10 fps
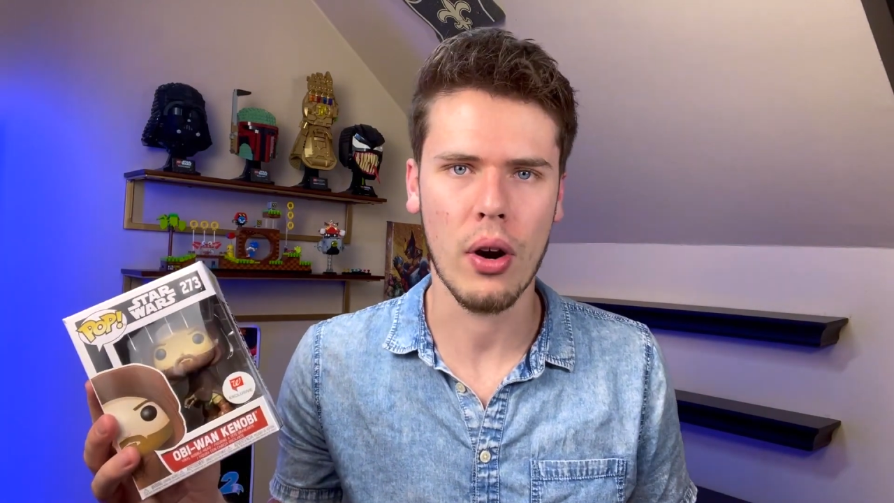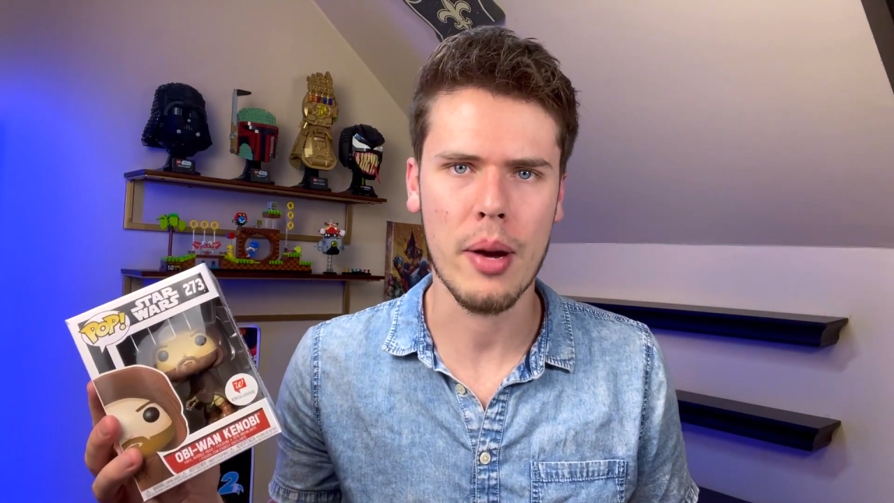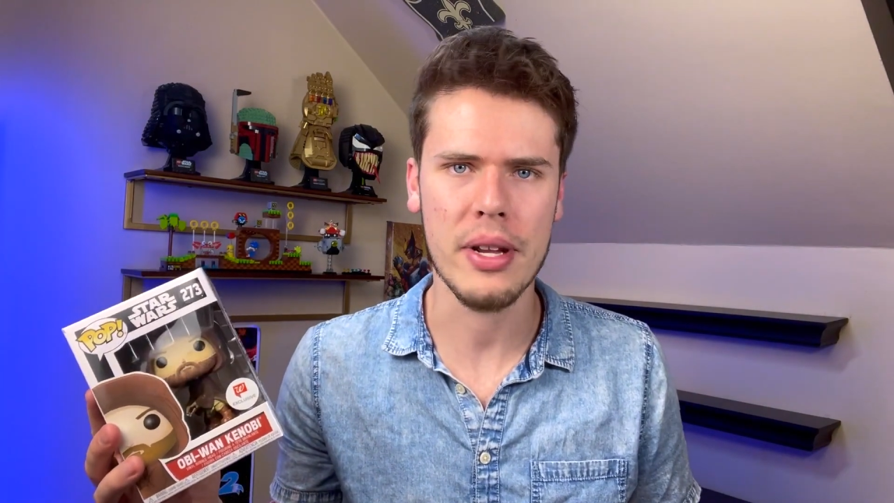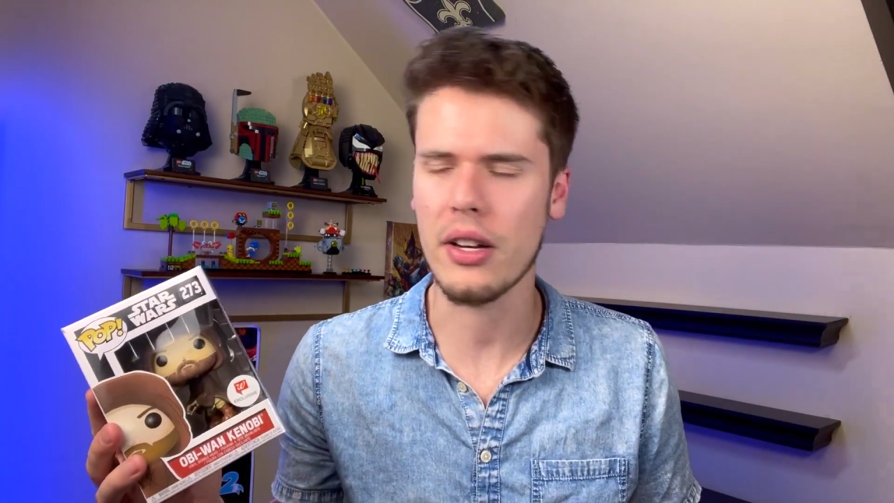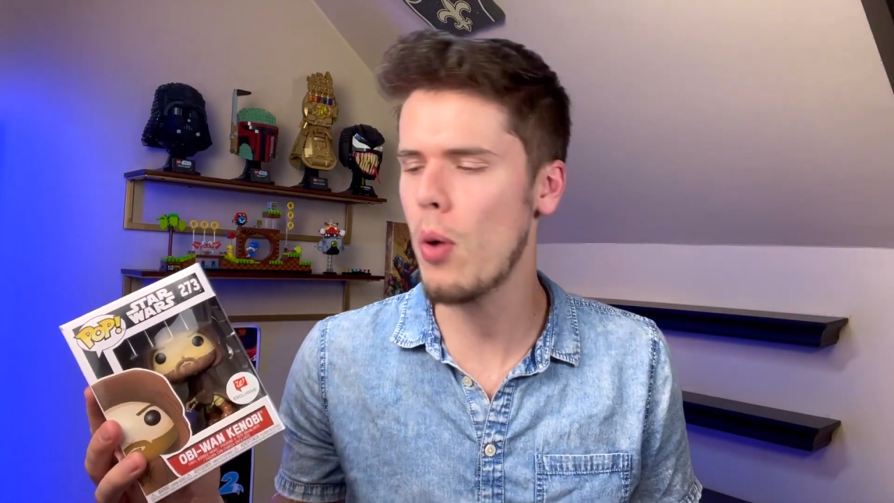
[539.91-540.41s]
I
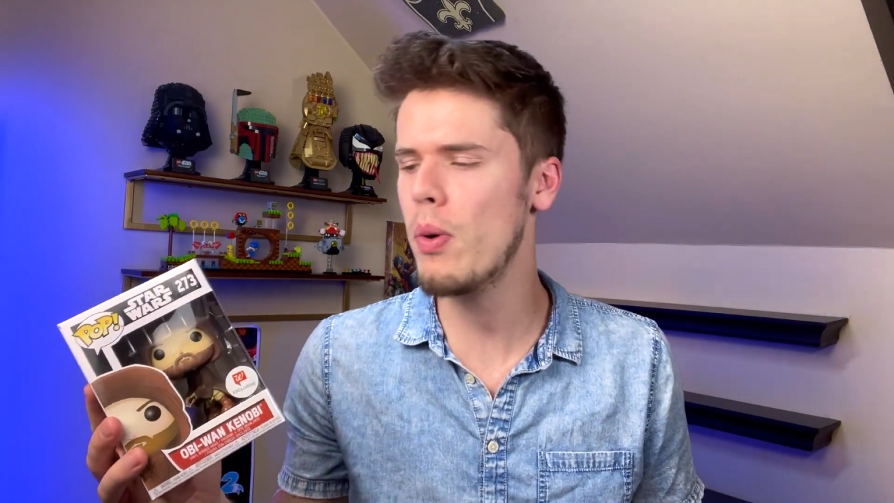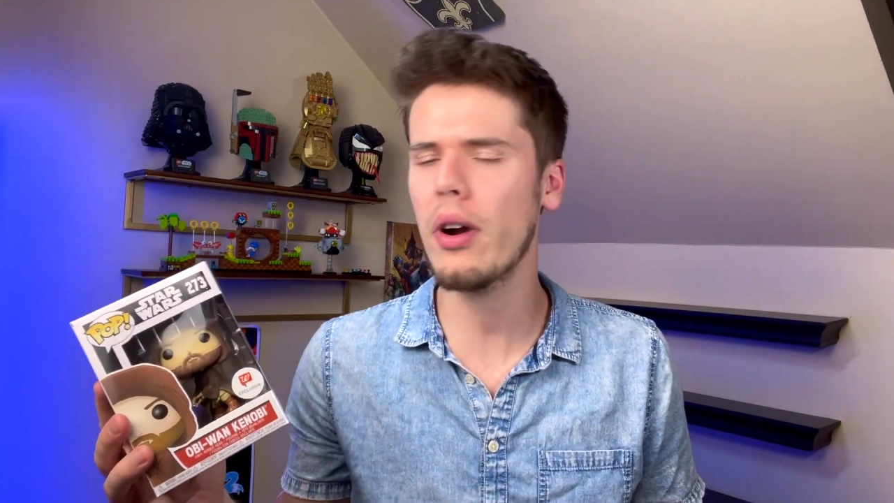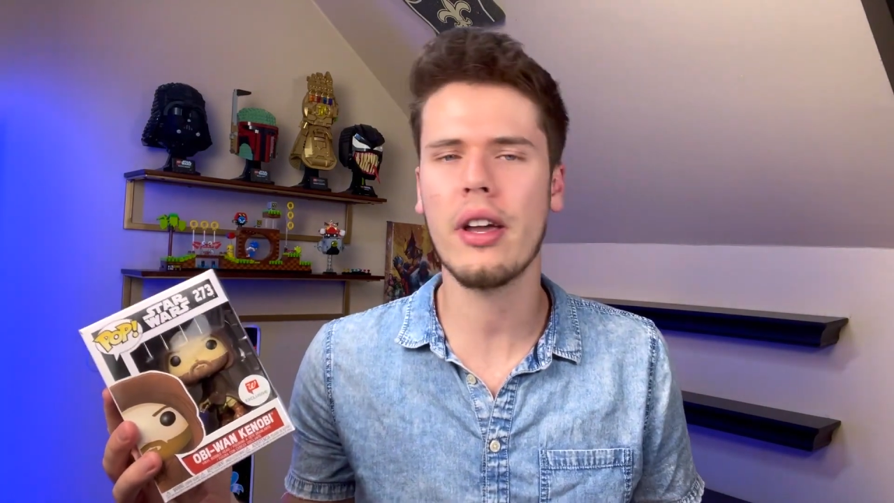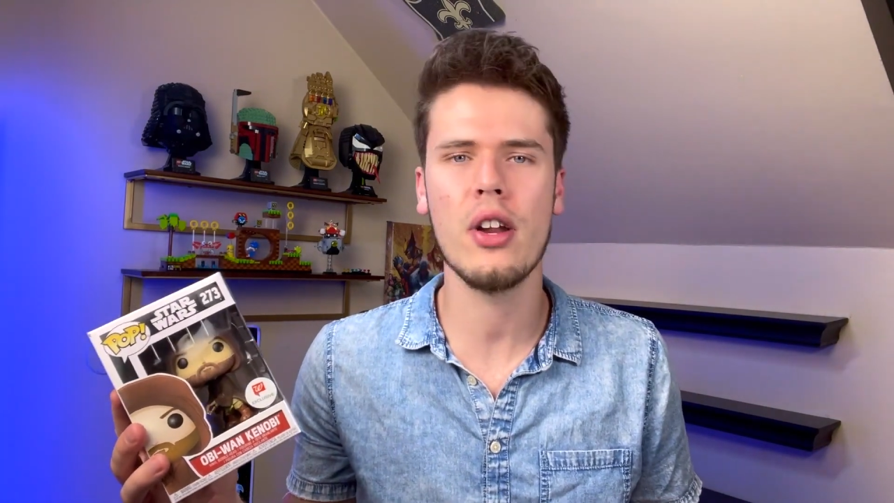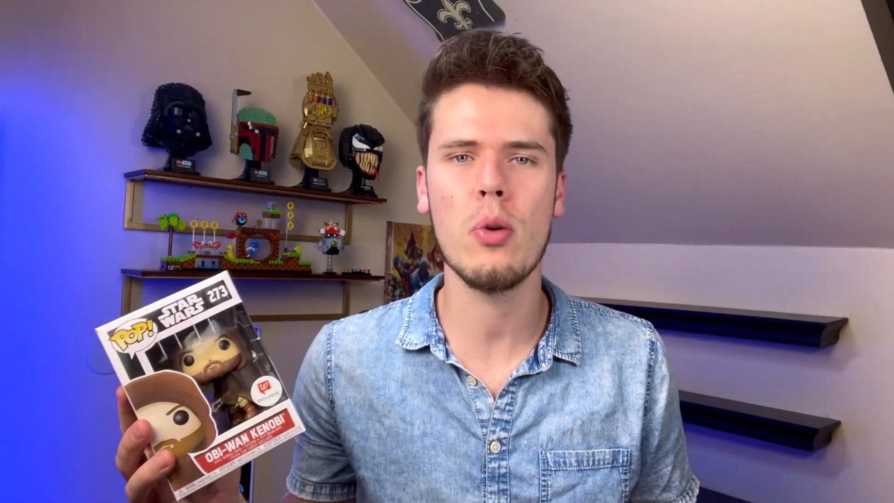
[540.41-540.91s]
mean,
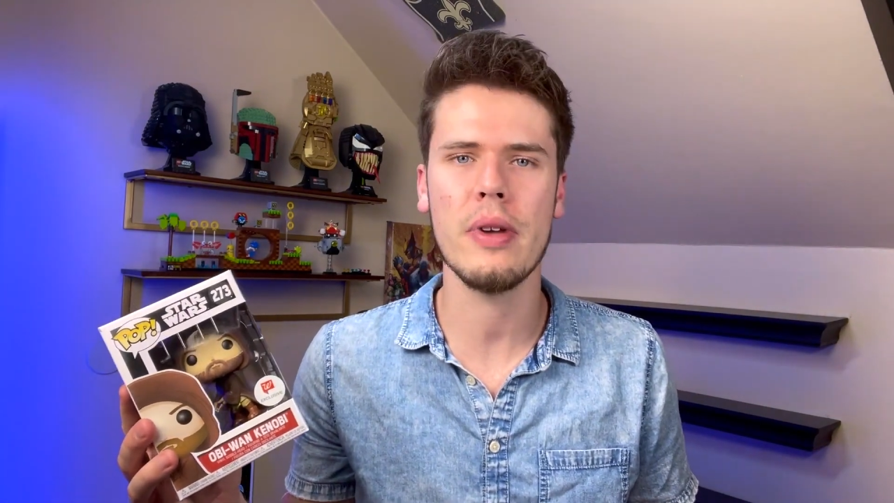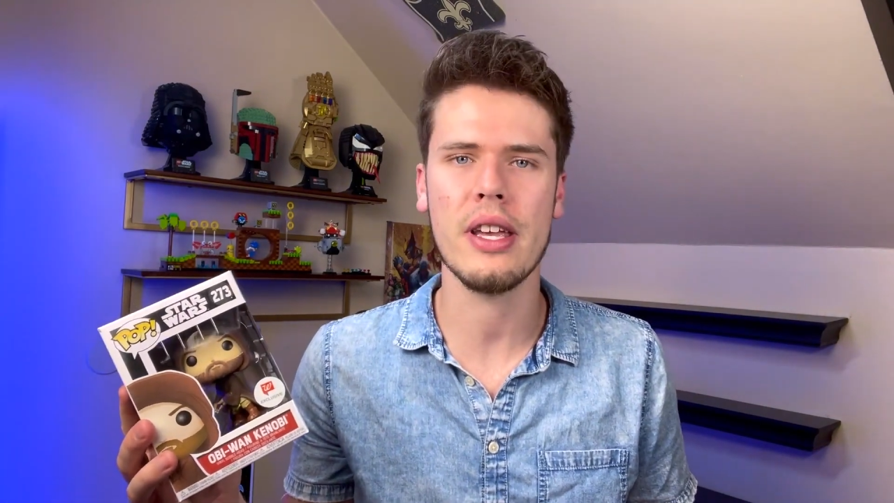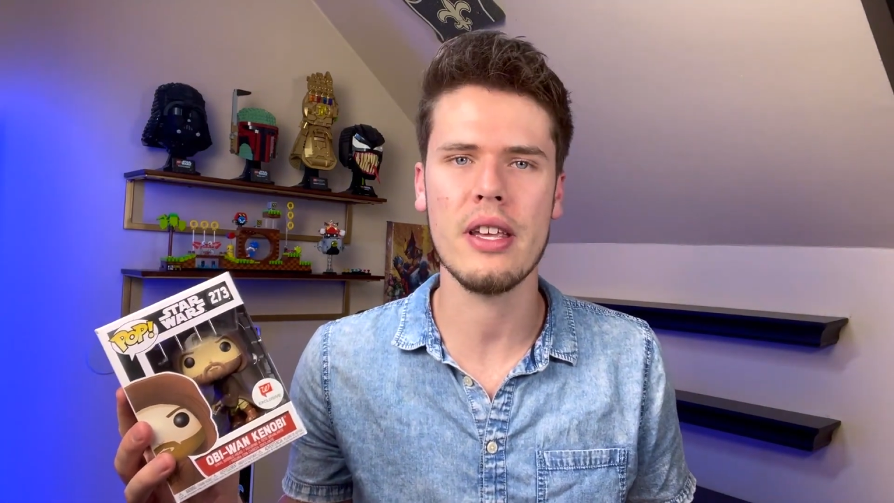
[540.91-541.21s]
Obi-Wan Kenobi